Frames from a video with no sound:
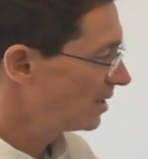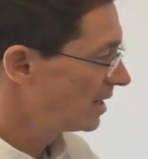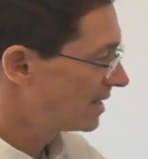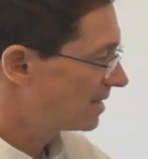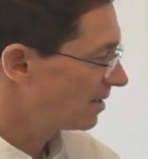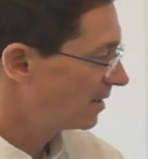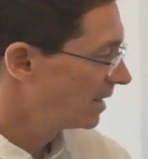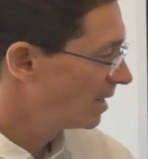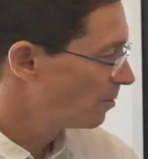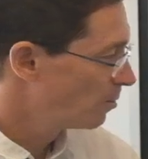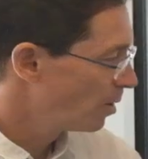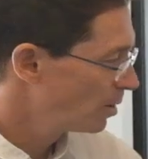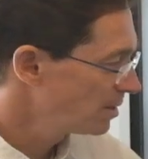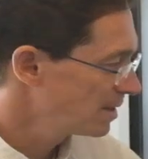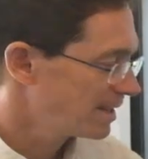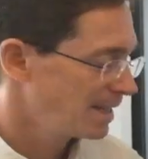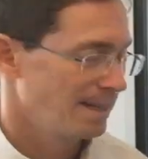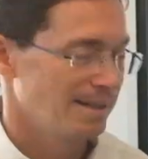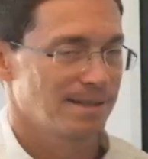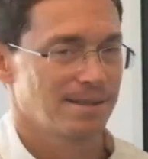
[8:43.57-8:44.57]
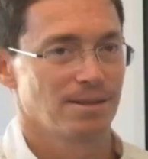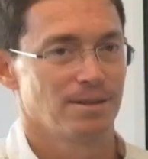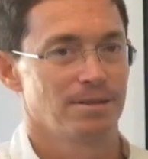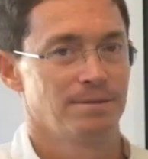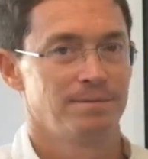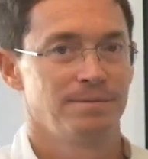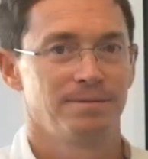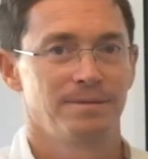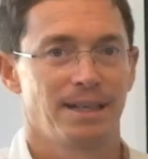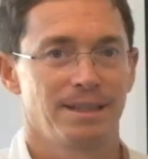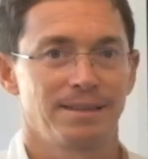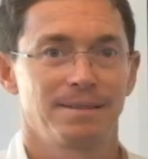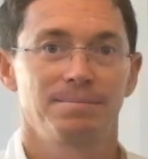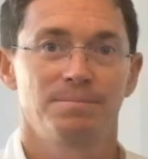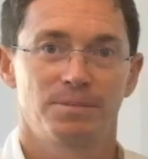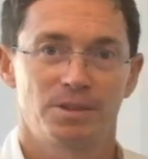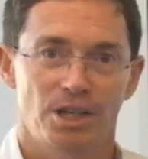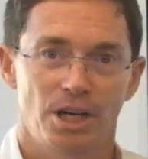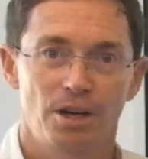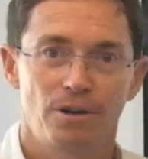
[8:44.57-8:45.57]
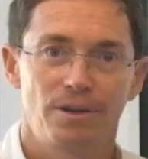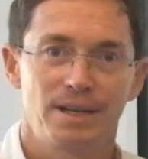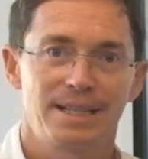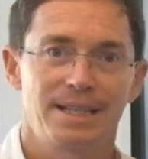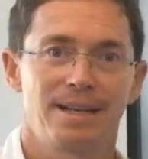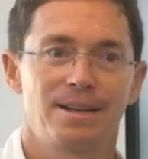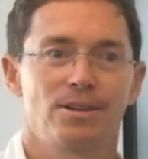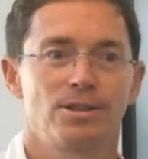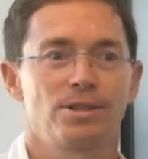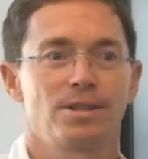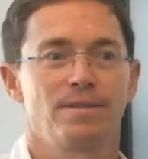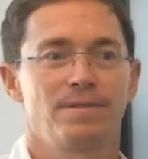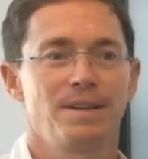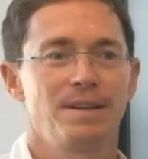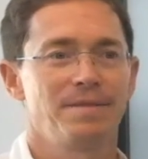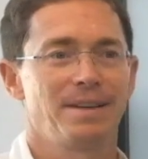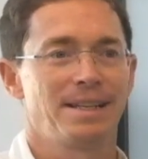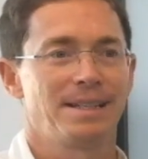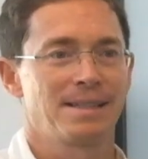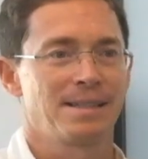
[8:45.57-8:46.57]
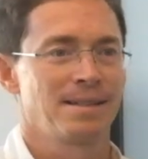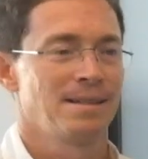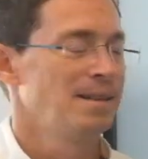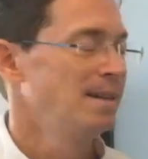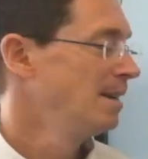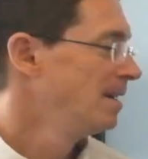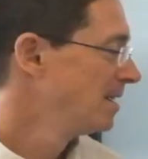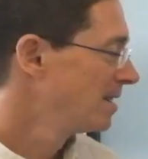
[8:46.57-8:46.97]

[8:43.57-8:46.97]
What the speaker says: it's only one sensor that generated lots of events.